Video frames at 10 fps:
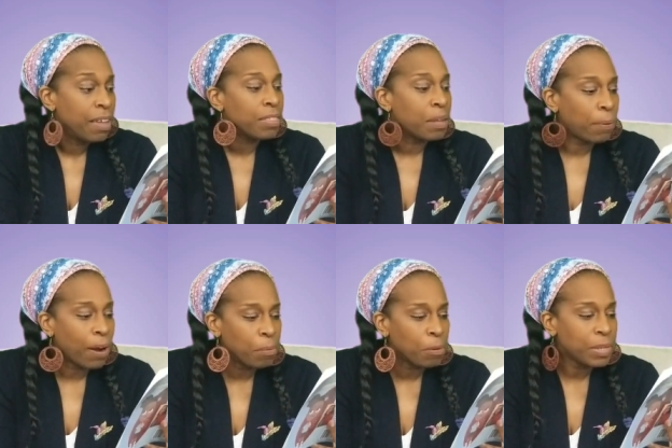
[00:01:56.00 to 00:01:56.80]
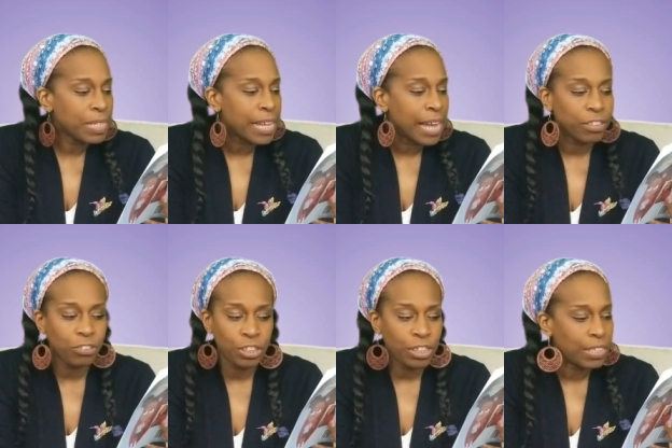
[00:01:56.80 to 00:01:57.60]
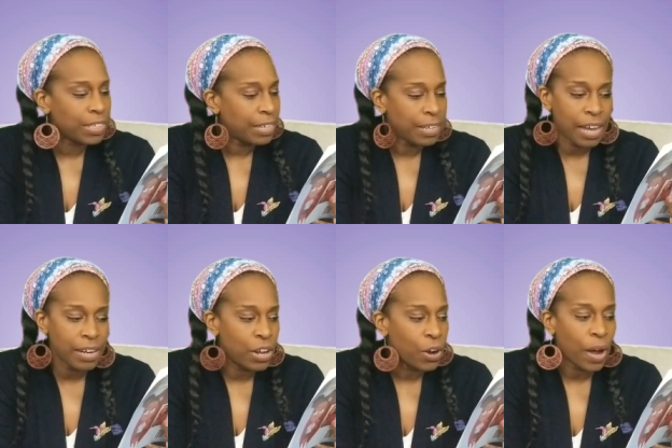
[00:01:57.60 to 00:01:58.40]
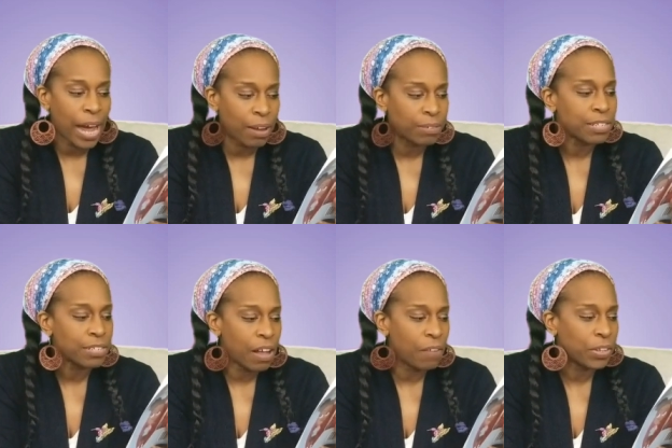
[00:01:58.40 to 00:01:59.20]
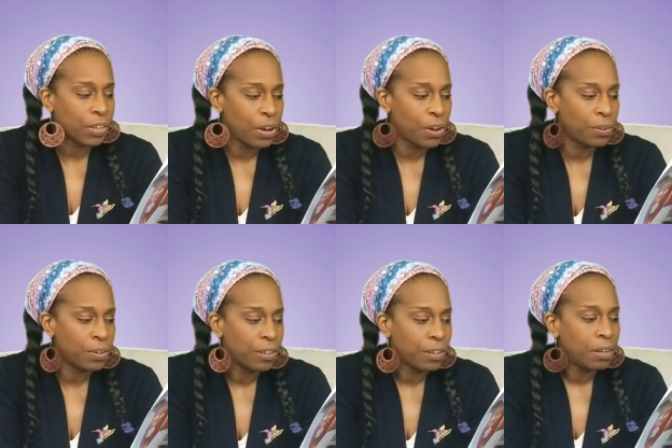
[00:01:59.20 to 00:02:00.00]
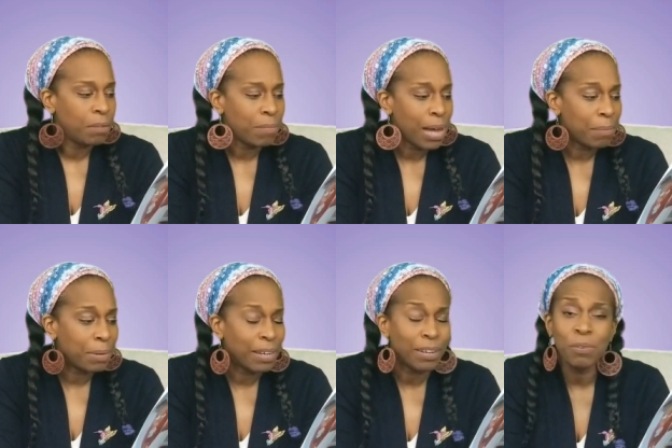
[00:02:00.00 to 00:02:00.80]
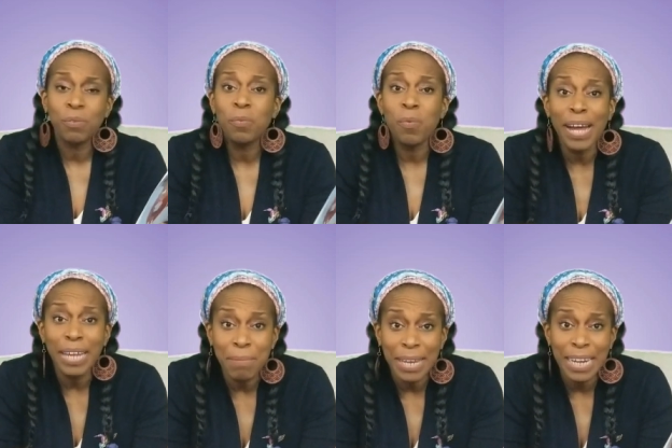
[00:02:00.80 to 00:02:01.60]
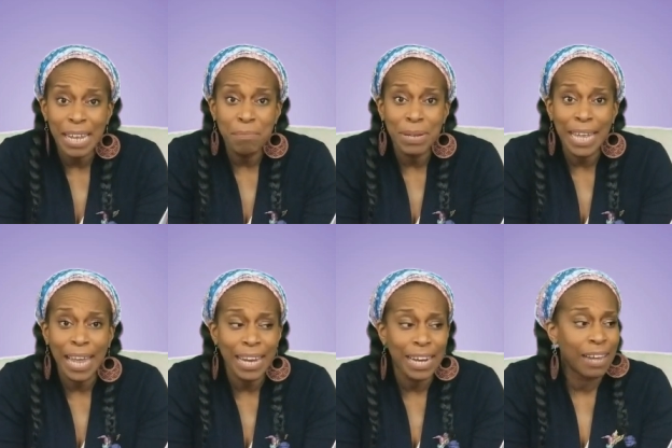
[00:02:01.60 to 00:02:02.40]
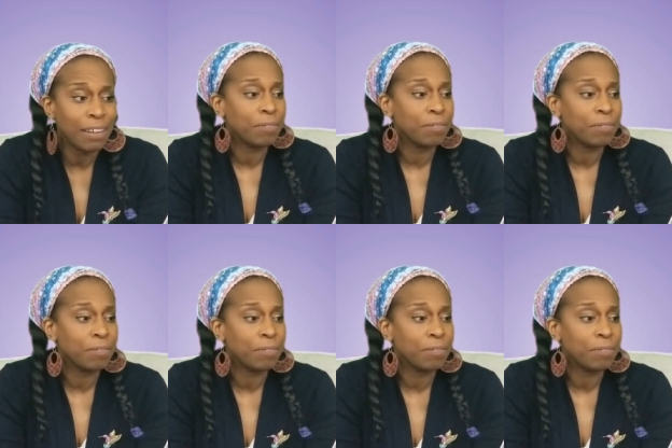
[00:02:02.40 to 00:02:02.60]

The problem was that she did not know how to solve the code. Mama, why am I named Makeda?